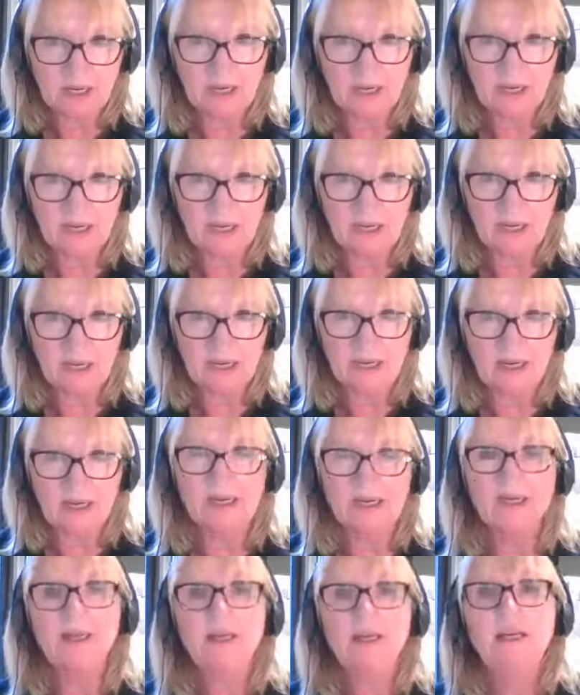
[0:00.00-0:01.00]

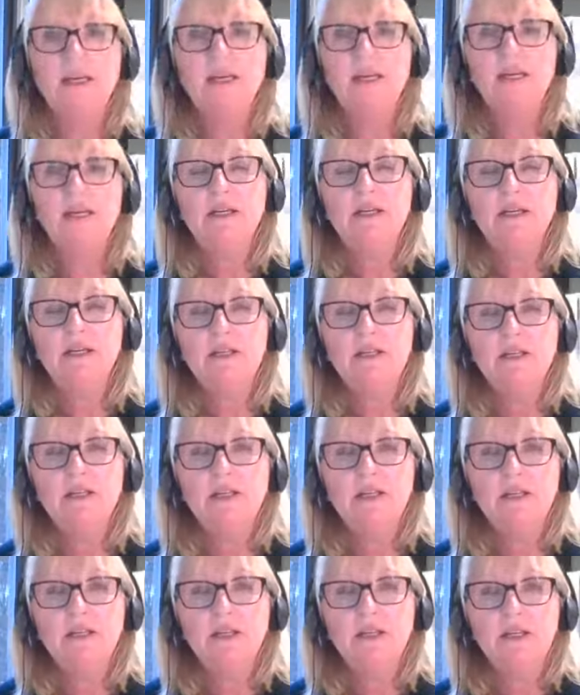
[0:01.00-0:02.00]
Okay.
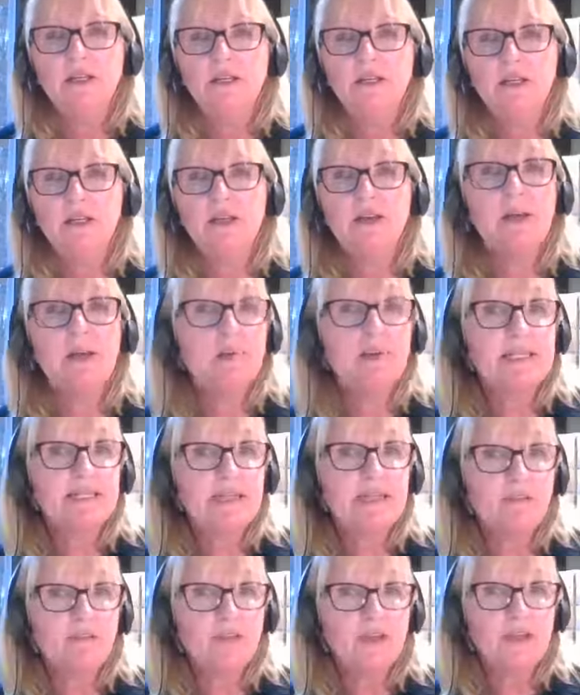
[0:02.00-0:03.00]
So number
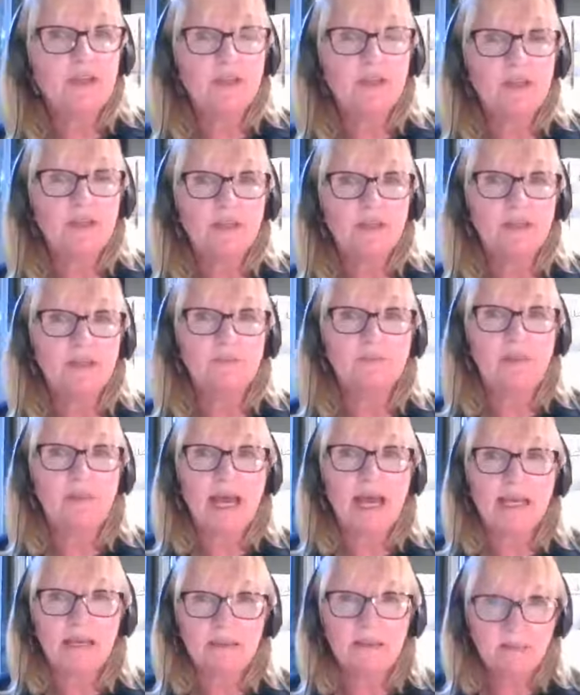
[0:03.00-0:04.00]
seven, the
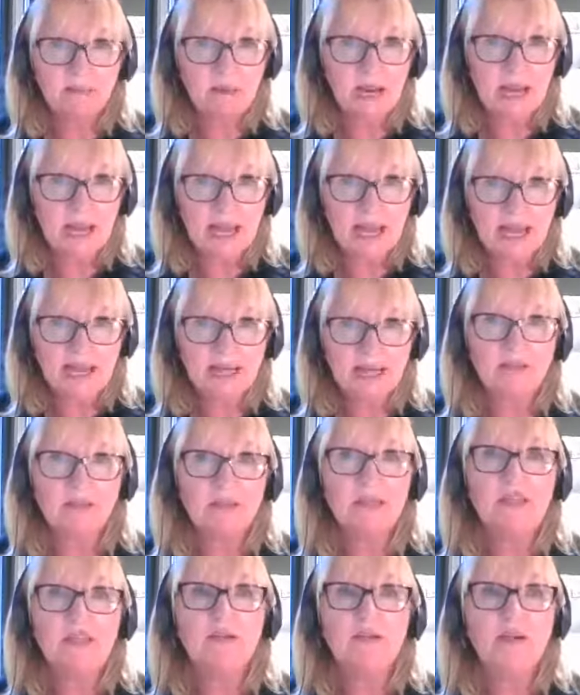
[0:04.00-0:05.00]
man in black,
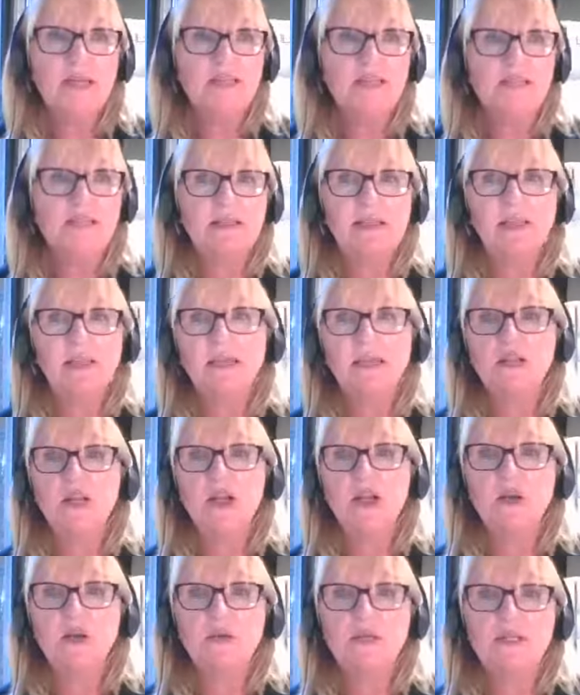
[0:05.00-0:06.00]
the US singer
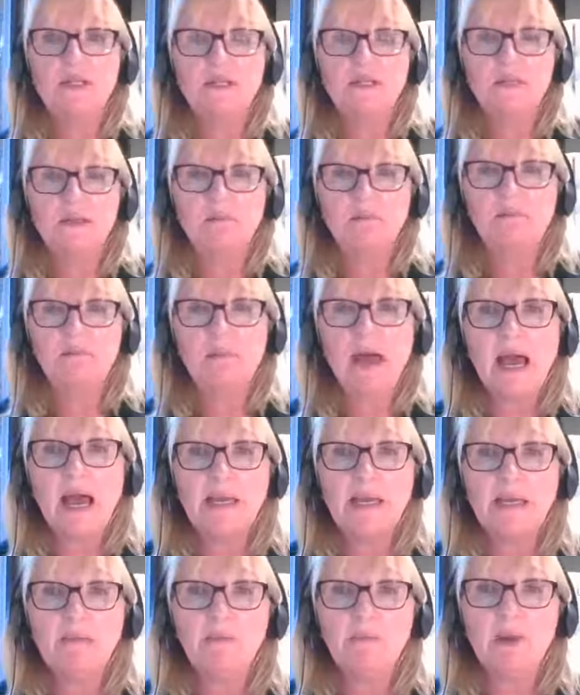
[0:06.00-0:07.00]
known as the
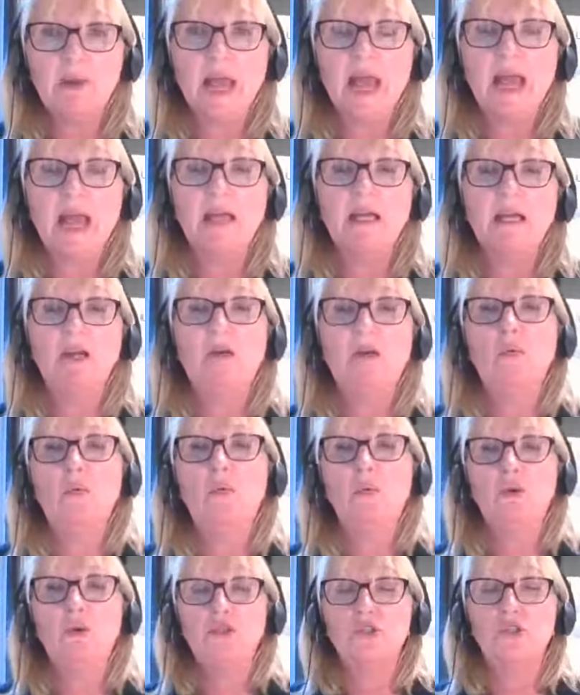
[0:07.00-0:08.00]
man in black
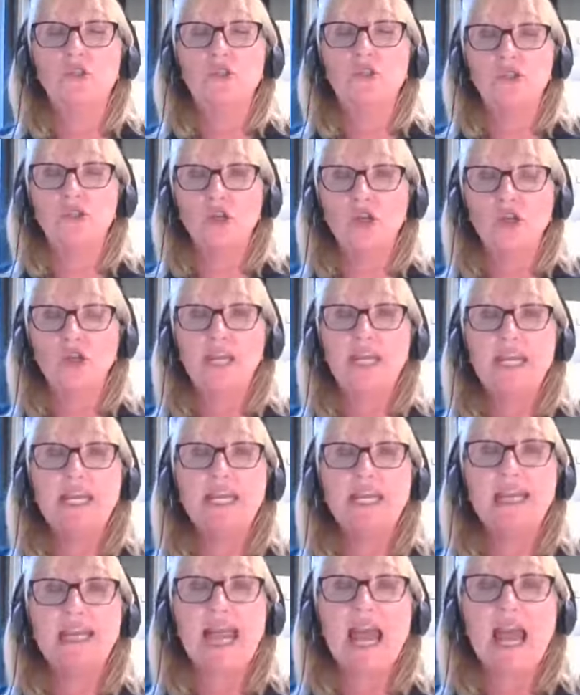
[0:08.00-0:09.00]
was
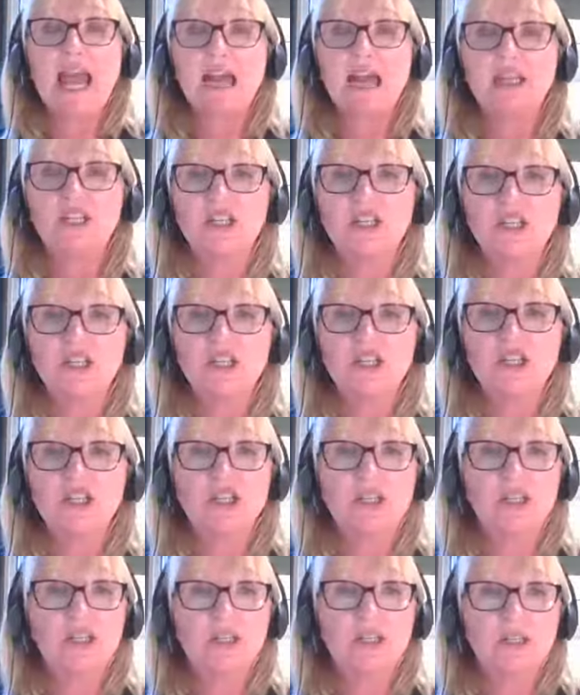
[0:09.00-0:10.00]
Johnny
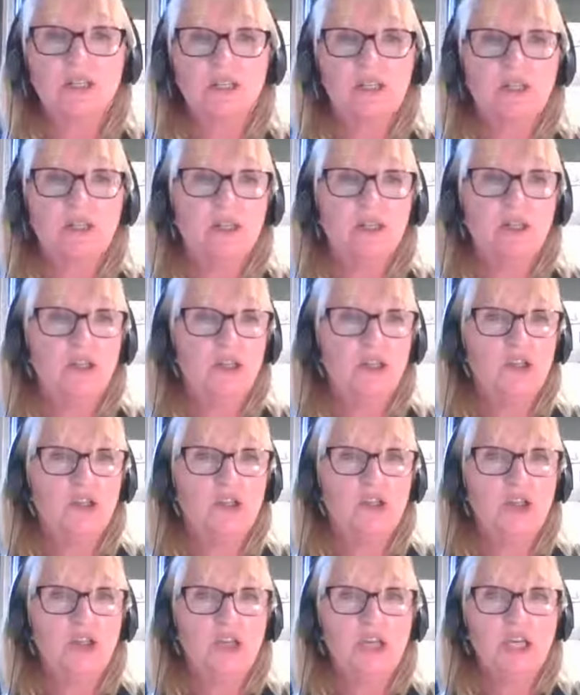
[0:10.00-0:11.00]
Cash.
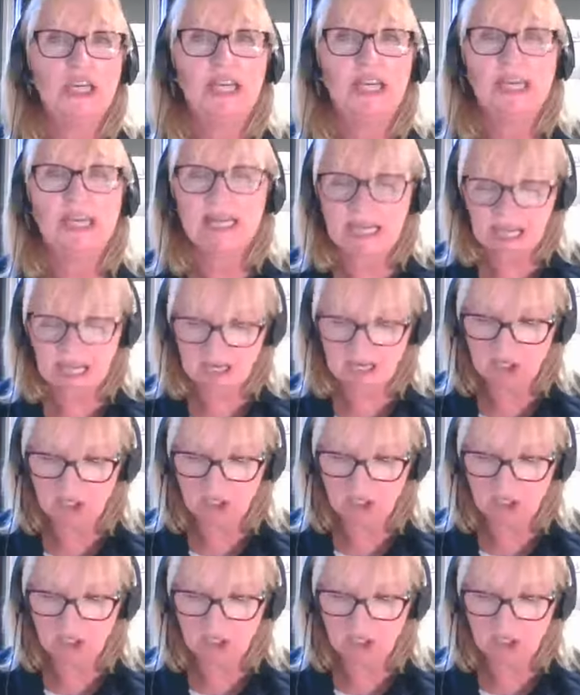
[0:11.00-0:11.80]
Johnny Cash.